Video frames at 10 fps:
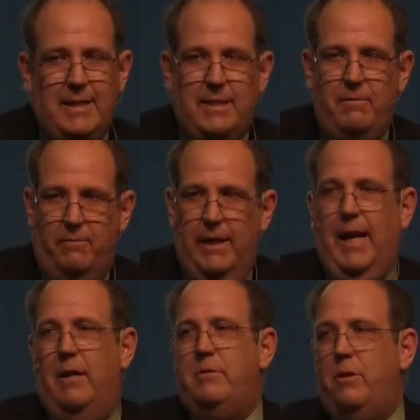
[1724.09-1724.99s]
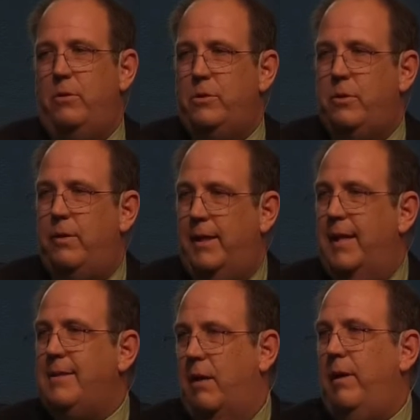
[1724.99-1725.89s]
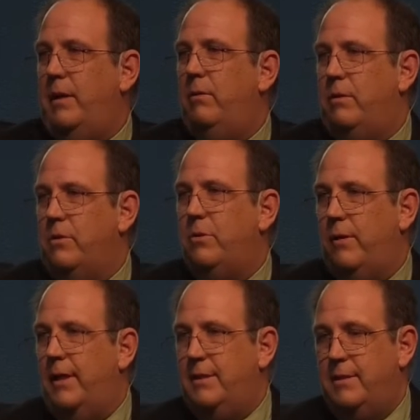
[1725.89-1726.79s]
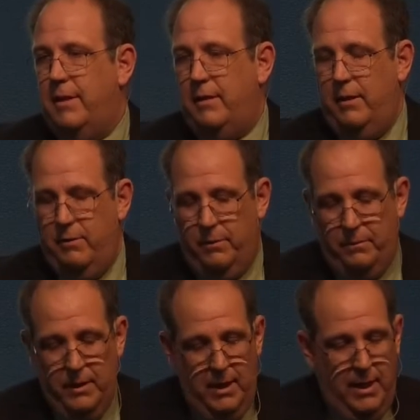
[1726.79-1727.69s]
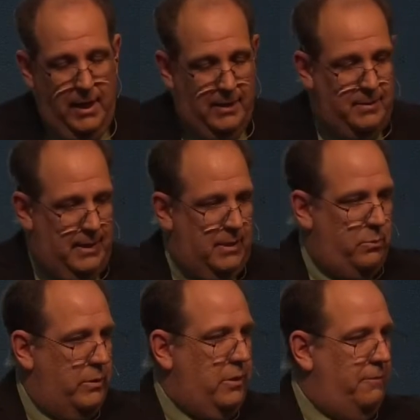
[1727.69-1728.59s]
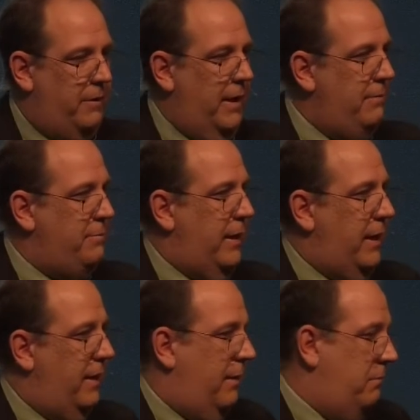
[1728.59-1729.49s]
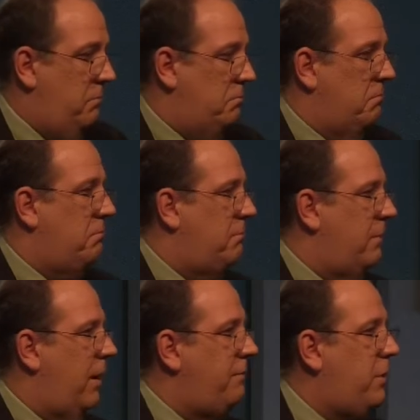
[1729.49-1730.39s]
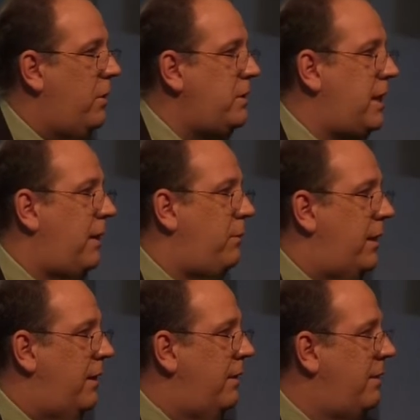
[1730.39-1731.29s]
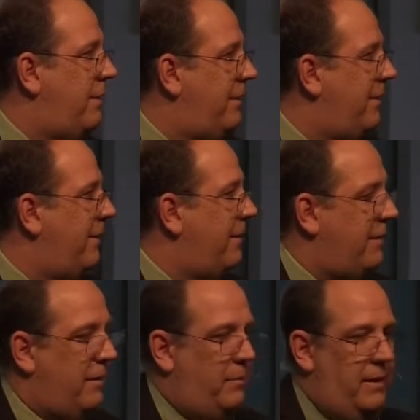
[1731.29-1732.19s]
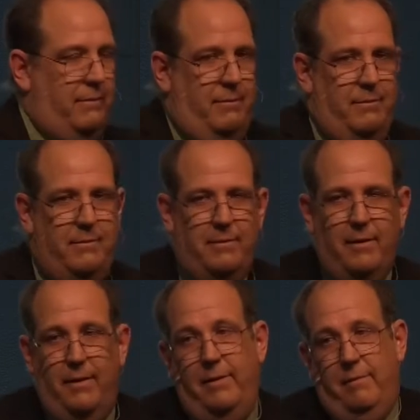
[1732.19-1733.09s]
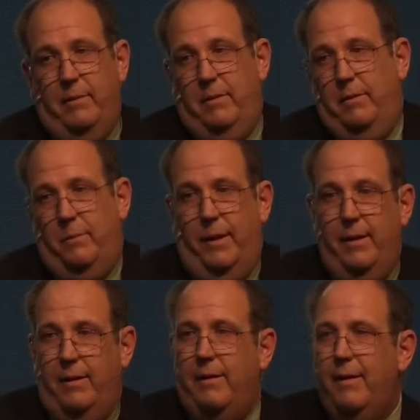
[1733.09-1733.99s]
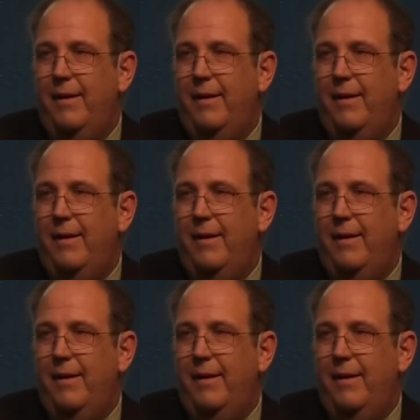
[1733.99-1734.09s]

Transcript: And recounts the whole story. That's how I know the story to tell you. And says, Would you forgive me? And I, Of course I will. I mean, I didn't even know you were mad.